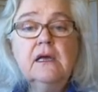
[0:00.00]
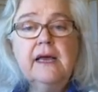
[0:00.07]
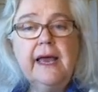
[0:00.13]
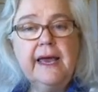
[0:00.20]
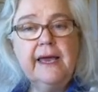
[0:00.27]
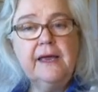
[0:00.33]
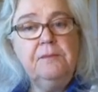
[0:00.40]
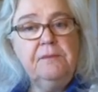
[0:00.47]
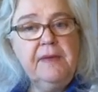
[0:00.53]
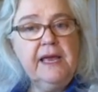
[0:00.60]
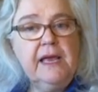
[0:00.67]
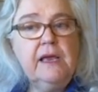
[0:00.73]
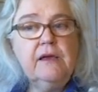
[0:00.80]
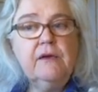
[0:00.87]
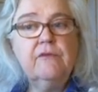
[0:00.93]
and
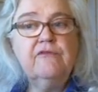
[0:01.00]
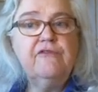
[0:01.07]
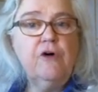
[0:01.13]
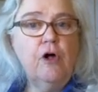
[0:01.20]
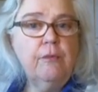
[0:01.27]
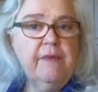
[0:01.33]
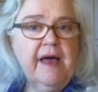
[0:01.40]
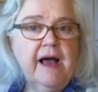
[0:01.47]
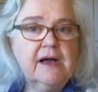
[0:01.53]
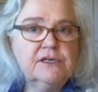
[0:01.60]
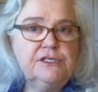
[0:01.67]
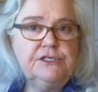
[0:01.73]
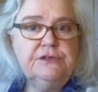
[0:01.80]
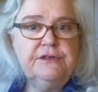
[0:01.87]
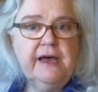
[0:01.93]
may fall back
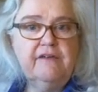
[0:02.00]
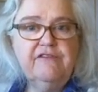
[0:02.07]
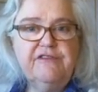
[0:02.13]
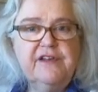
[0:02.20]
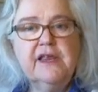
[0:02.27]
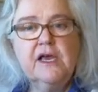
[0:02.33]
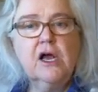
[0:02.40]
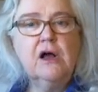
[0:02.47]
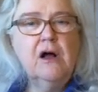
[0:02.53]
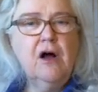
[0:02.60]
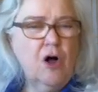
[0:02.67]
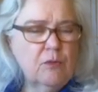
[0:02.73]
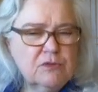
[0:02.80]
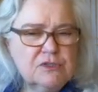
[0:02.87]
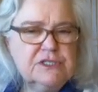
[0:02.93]
to that feeling
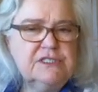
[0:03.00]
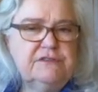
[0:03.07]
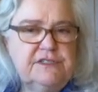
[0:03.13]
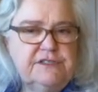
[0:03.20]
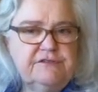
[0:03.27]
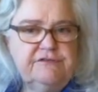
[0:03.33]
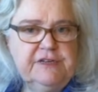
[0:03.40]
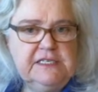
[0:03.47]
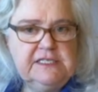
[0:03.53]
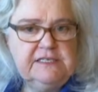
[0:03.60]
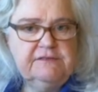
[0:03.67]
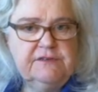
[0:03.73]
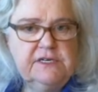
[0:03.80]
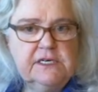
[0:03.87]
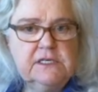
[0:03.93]
almost of
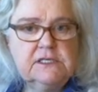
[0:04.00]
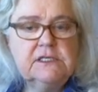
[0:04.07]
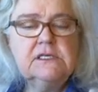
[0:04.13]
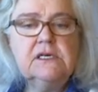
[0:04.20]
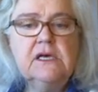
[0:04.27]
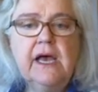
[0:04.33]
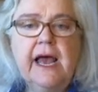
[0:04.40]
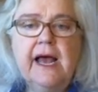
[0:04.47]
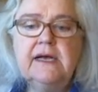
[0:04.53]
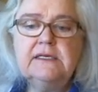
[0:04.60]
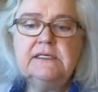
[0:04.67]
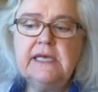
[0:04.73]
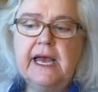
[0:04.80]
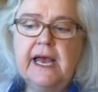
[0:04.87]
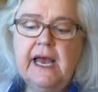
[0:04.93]
defensiveness as
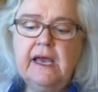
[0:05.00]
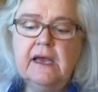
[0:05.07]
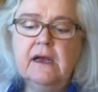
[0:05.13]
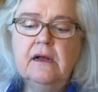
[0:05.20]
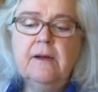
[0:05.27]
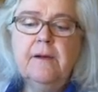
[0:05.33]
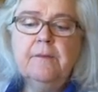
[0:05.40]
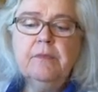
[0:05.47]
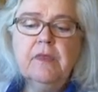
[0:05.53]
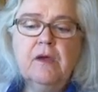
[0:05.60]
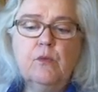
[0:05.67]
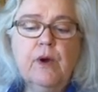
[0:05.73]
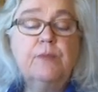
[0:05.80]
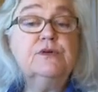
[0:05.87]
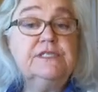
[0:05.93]
a
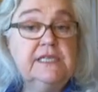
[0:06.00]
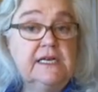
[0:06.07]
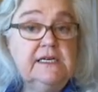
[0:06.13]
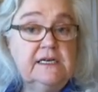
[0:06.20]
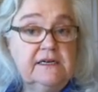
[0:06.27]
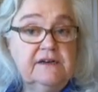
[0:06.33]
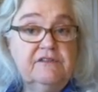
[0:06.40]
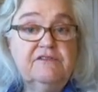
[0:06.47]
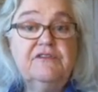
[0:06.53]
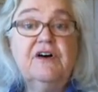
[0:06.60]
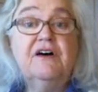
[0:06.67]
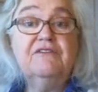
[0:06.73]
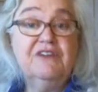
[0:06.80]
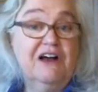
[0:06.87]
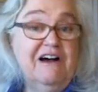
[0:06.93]
representative
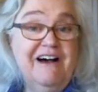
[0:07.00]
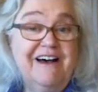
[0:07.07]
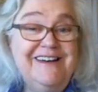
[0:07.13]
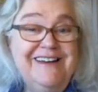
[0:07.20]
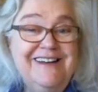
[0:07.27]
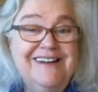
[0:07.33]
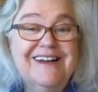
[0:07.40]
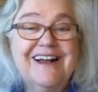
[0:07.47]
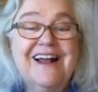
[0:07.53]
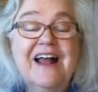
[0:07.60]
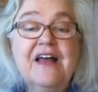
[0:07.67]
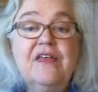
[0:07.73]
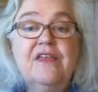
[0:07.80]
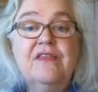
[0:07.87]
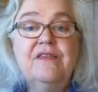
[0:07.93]
of God.
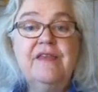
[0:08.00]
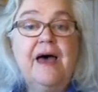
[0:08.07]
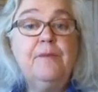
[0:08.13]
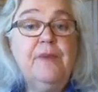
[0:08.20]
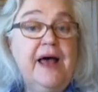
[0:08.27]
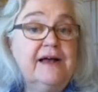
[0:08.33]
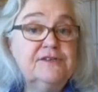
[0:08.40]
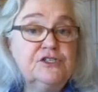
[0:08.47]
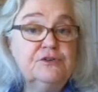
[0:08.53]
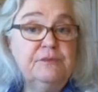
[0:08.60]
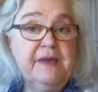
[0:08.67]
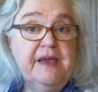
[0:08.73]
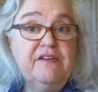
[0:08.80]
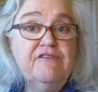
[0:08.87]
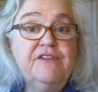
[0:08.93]
That pastor
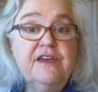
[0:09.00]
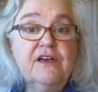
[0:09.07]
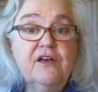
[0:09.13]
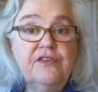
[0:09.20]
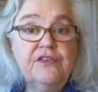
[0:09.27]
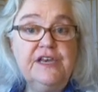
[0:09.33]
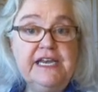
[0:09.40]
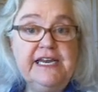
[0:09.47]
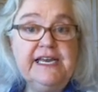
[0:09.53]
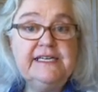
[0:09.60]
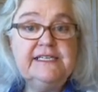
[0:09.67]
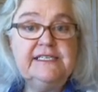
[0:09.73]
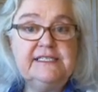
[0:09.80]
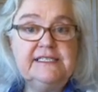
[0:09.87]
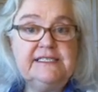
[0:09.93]
may feel the
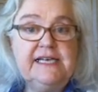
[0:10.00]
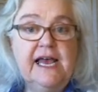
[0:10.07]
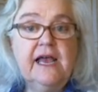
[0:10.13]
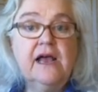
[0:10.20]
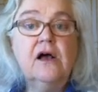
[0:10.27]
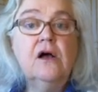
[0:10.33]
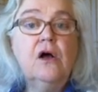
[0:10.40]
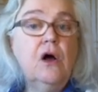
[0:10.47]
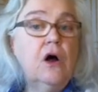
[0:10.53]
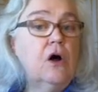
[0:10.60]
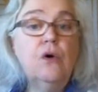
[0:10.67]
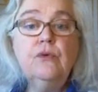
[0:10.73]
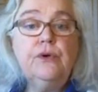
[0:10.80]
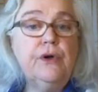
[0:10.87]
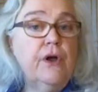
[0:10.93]
need to say,
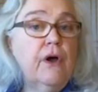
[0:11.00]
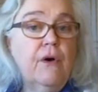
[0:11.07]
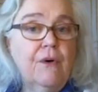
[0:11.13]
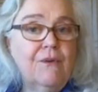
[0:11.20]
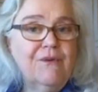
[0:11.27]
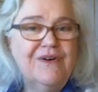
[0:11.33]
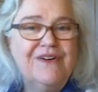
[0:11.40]
oh no,